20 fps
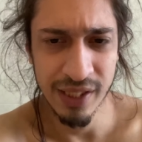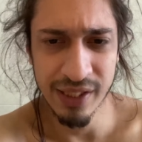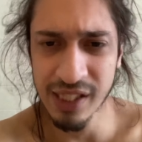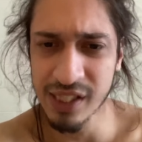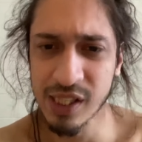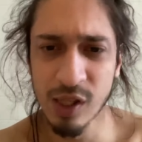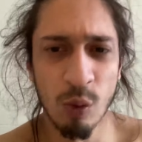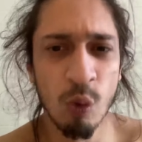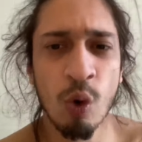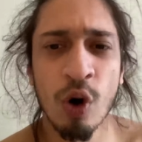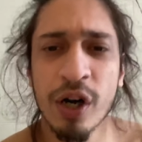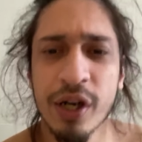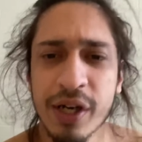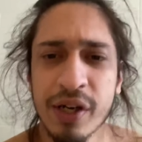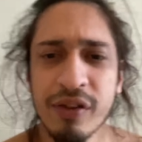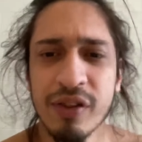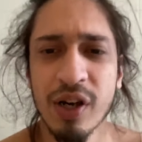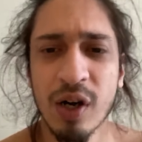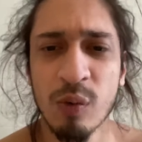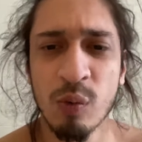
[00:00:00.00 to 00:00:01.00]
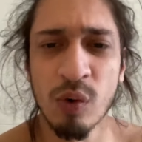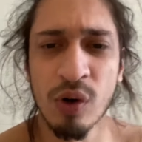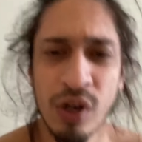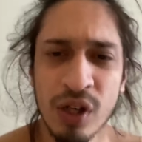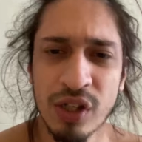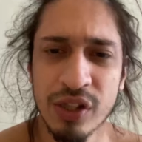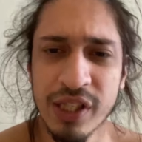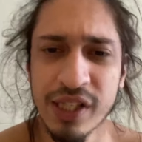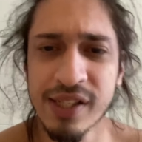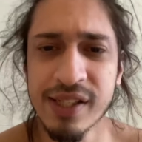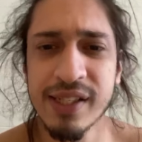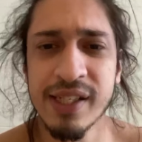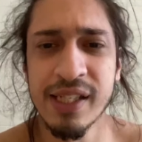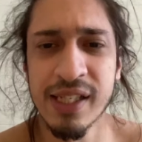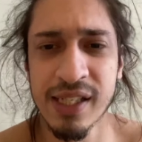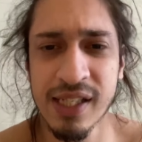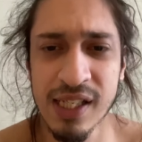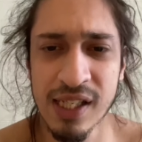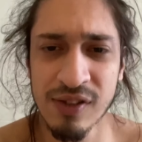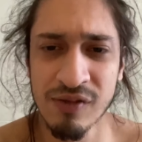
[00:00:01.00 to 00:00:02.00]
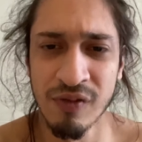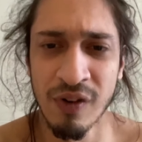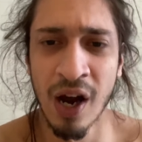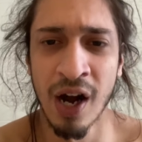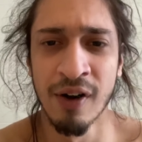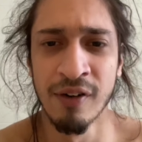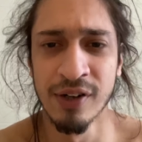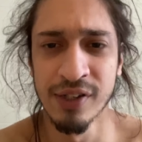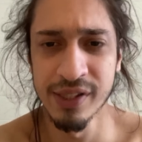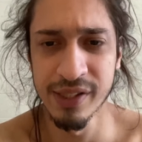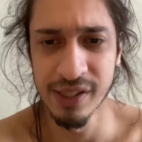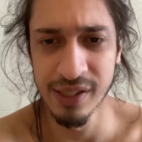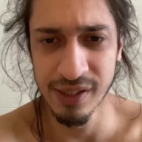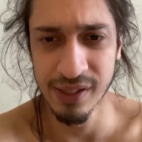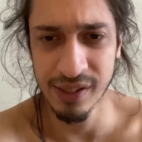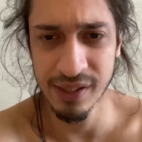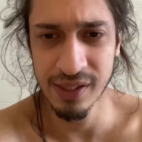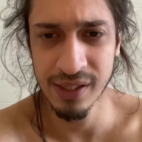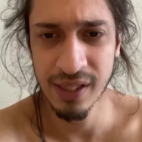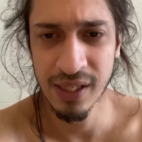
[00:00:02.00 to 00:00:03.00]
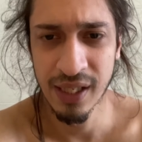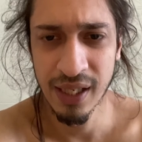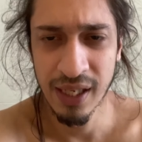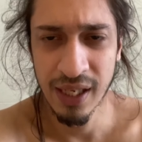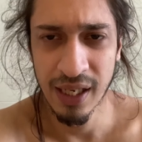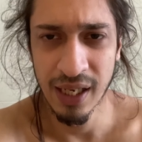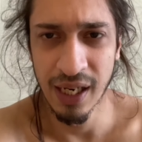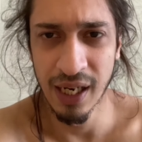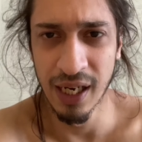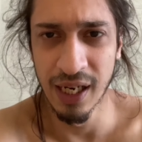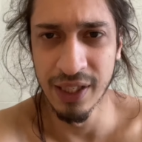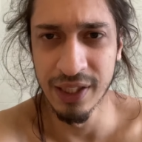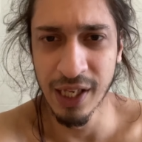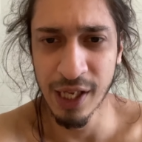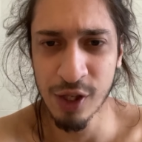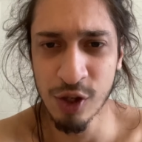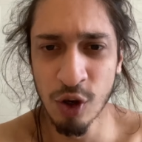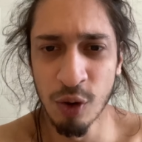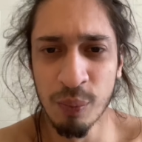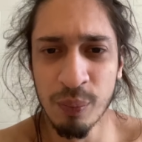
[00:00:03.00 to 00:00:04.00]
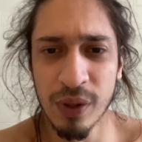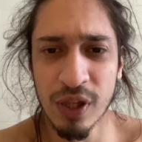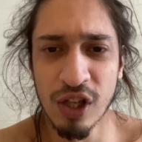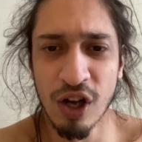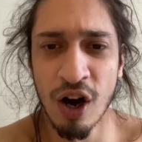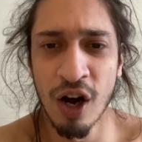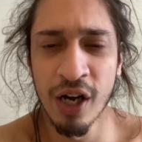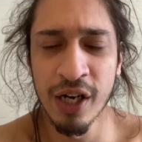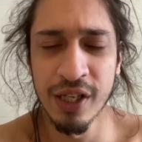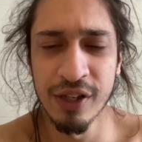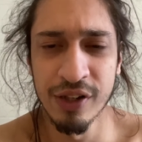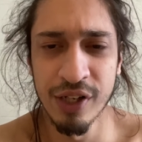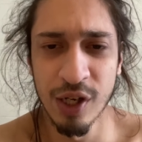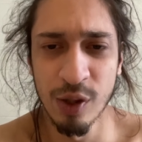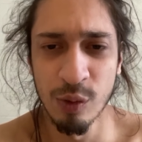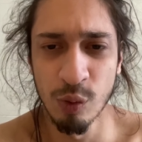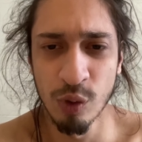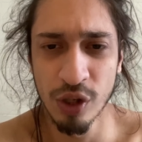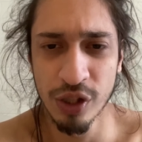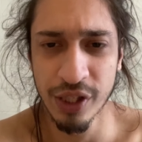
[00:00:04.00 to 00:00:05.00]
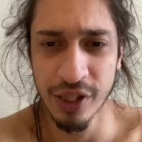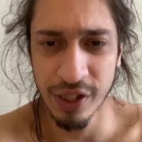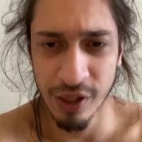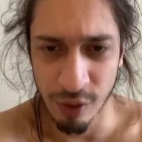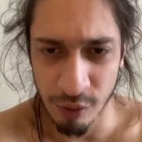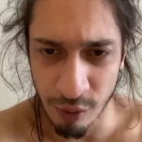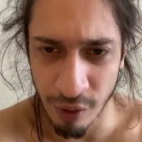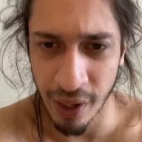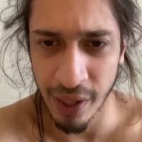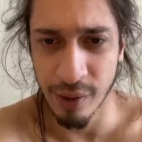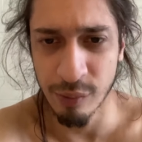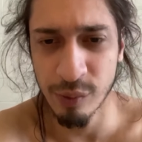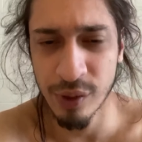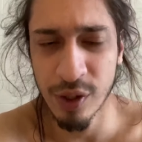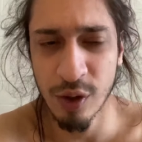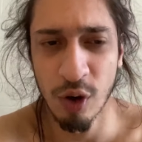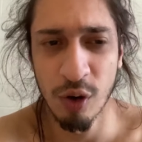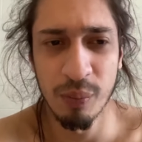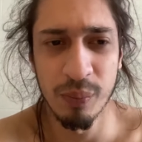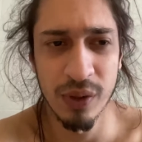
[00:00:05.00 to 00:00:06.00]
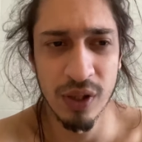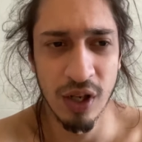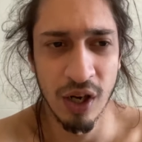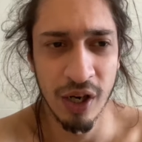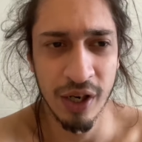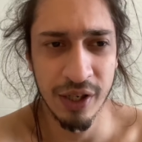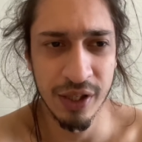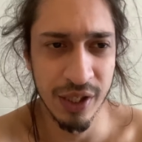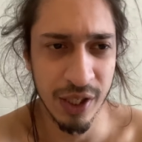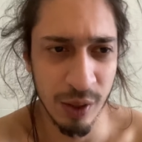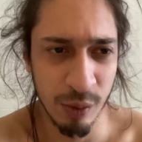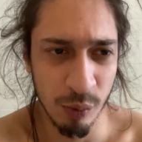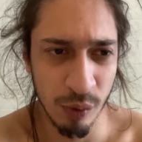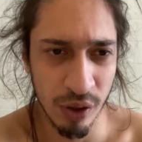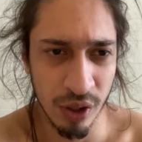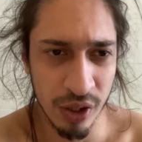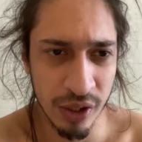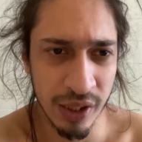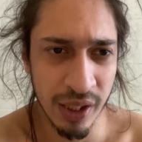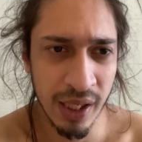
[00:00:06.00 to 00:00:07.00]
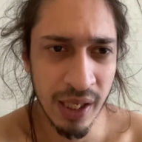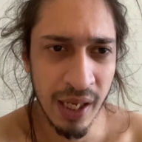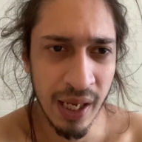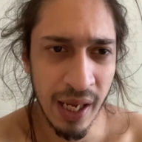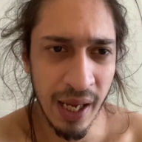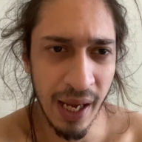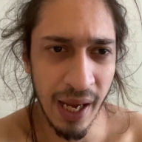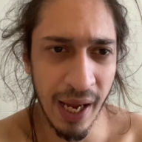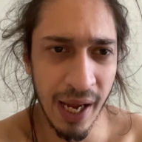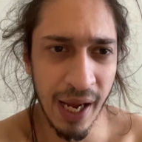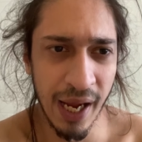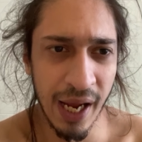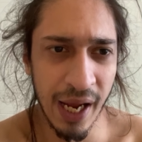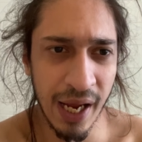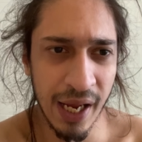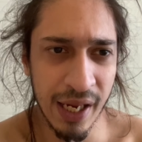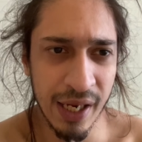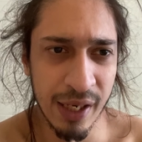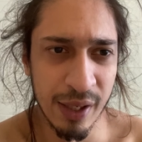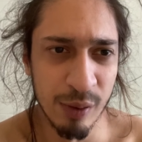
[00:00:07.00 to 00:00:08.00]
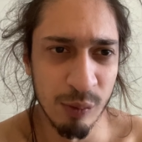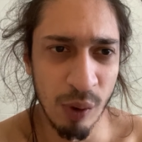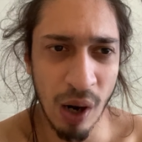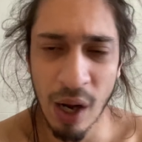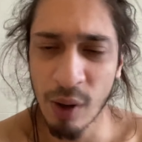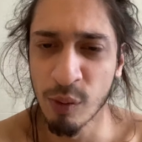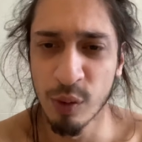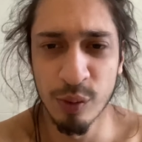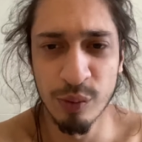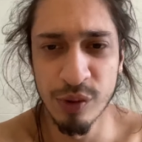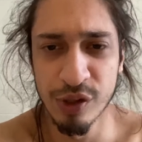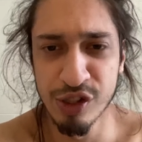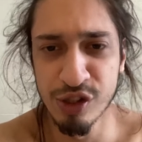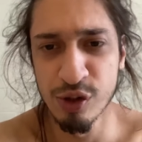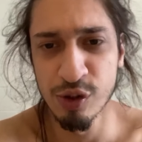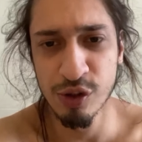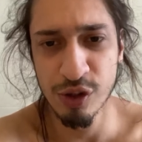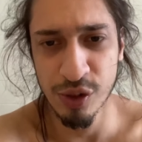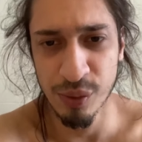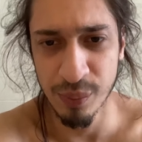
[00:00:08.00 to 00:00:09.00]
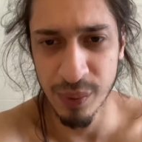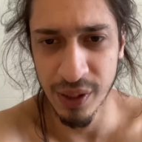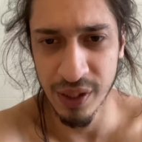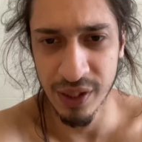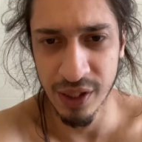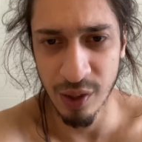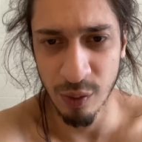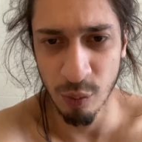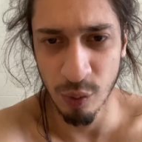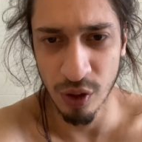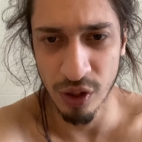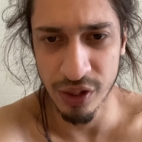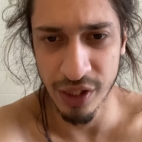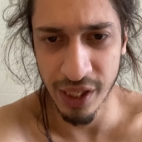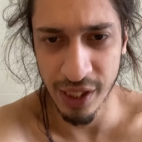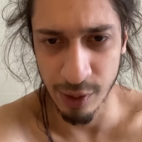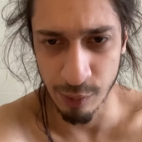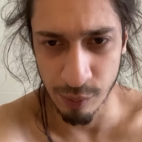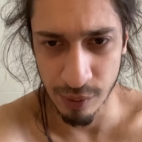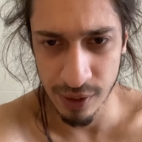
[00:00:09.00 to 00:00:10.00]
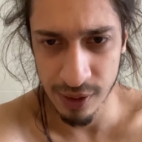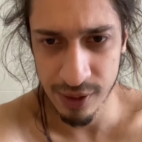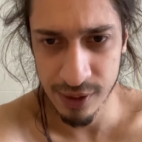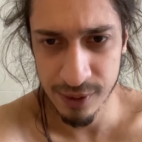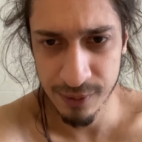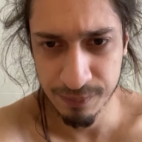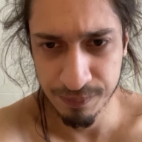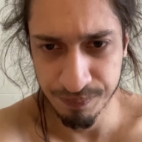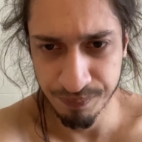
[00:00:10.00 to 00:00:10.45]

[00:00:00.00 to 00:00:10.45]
doesn't work in their world, they see us as viruses uh, that don't belong in their world. And they're right, we don't belong in their world. And why would we choose to be in their world, anyways?